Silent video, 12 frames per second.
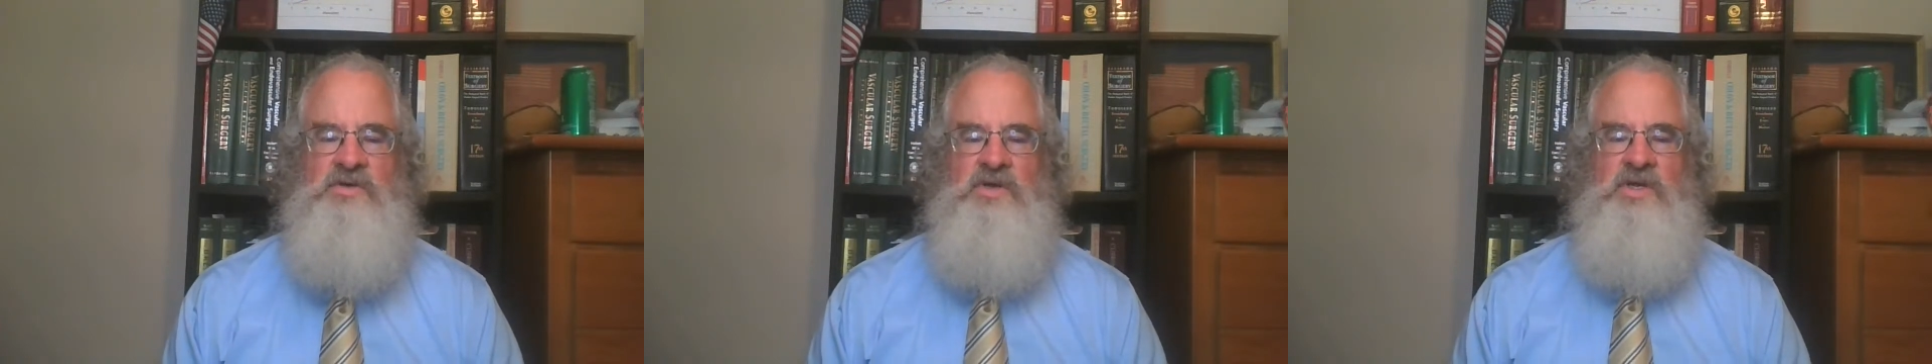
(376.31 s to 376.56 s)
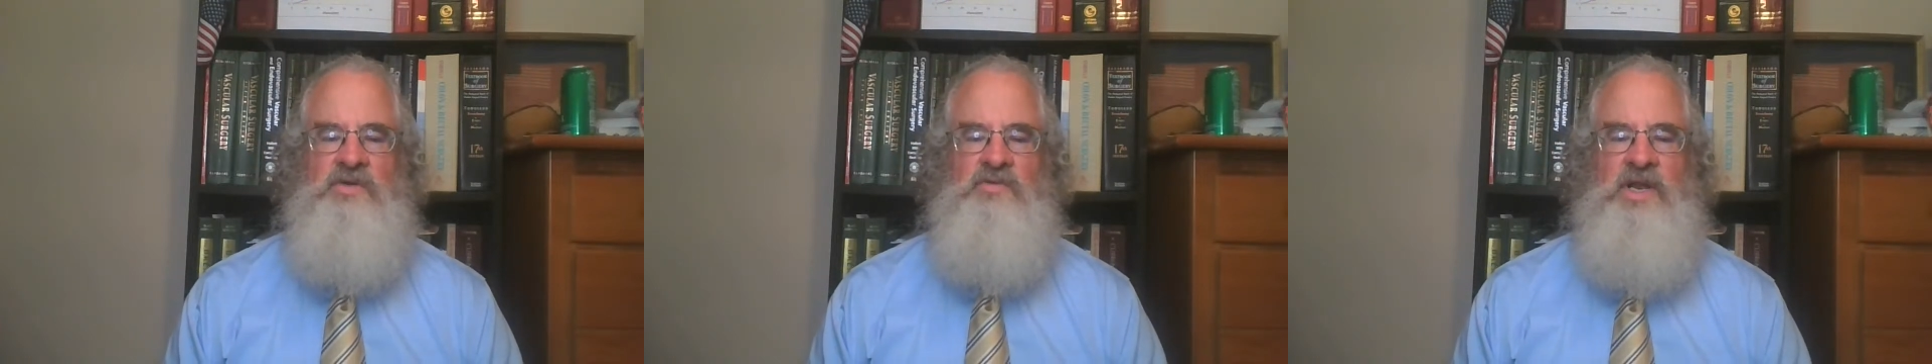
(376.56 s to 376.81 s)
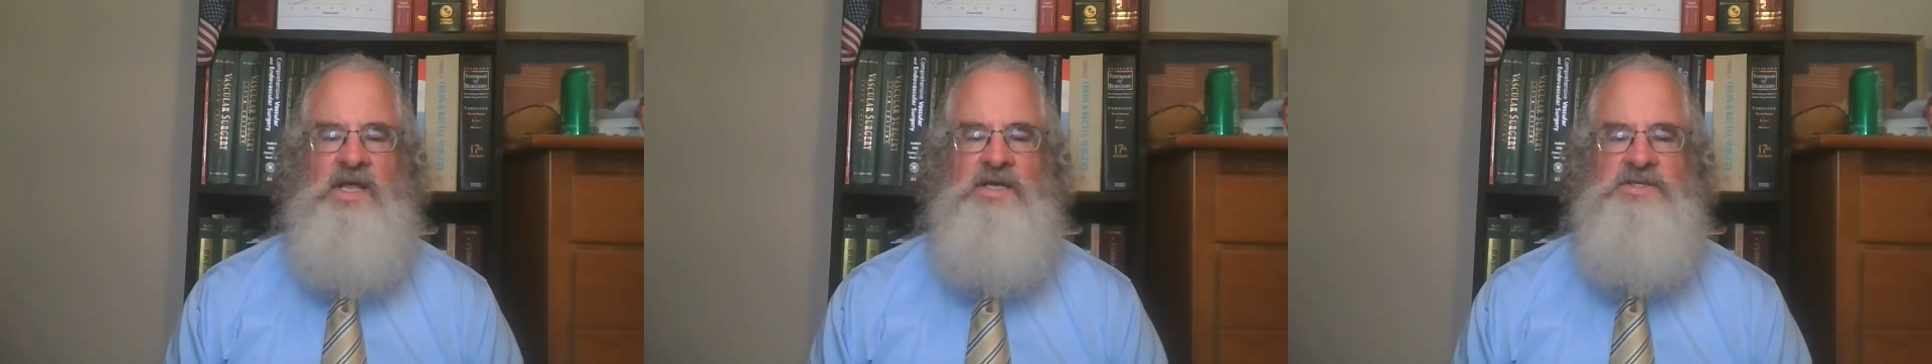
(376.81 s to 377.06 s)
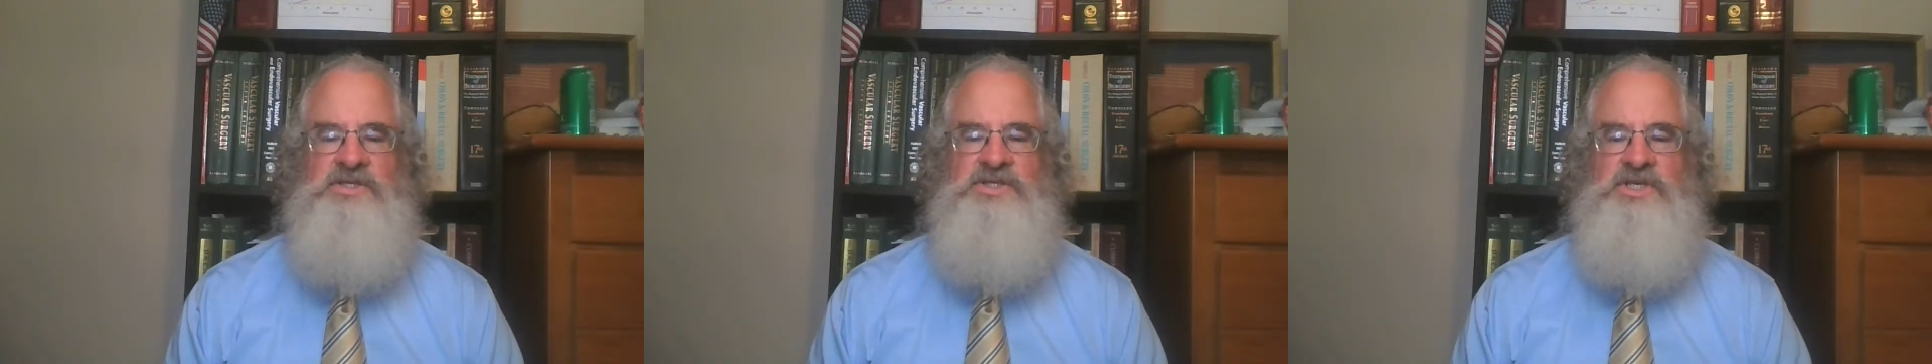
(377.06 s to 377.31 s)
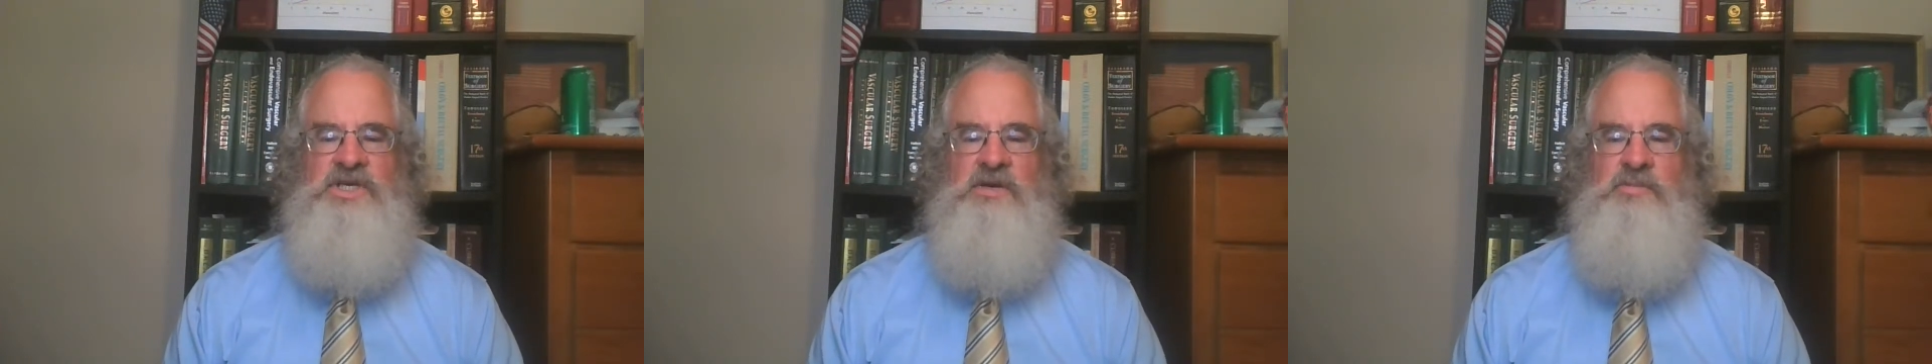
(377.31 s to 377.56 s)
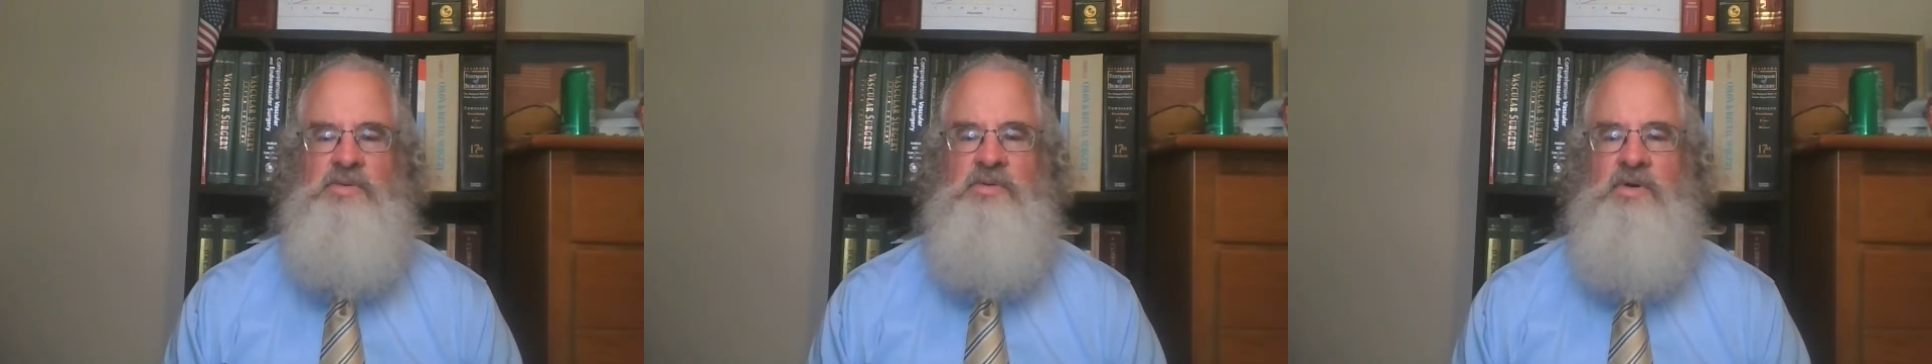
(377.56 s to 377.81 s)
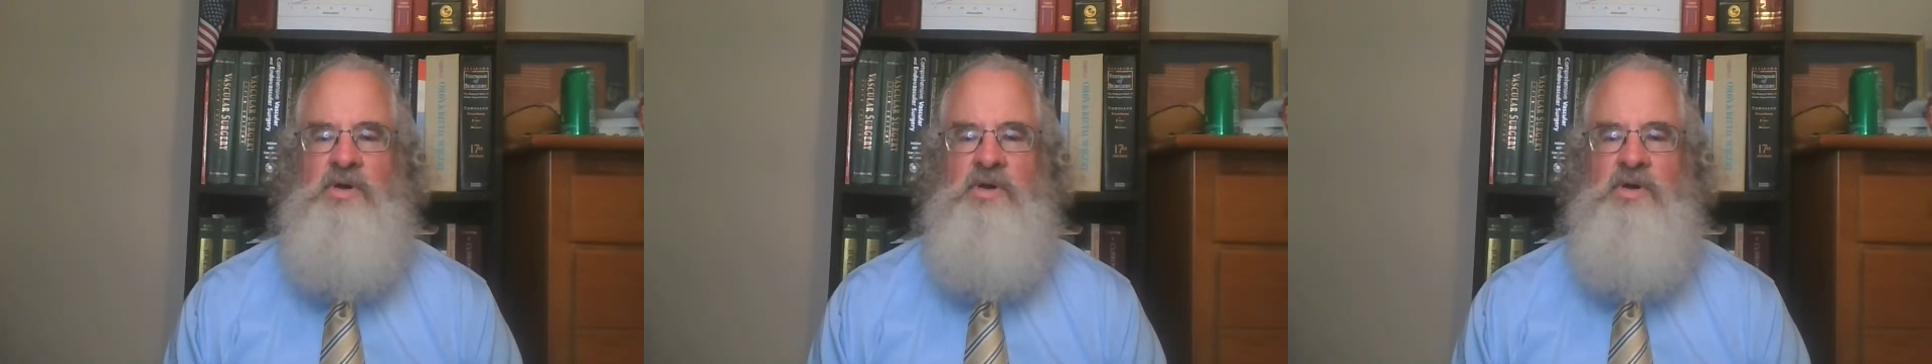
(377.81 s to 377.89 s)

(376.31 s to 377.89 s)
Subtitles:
and relationship